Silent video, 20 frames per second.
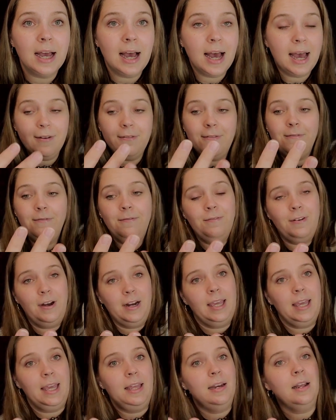I
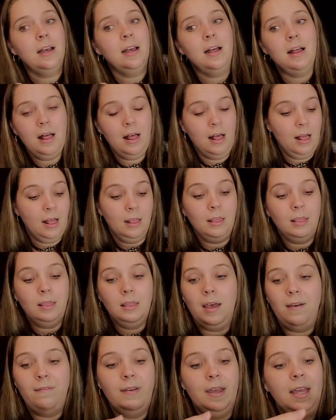freaking
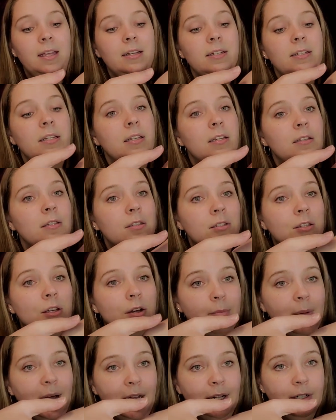love it
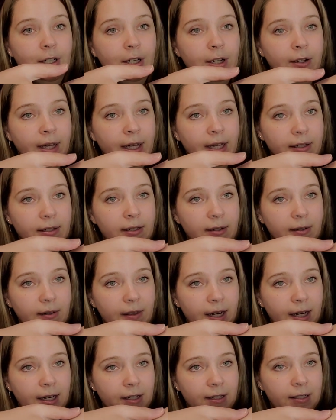so much. Okay, so
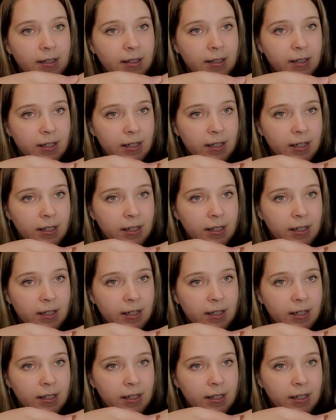there's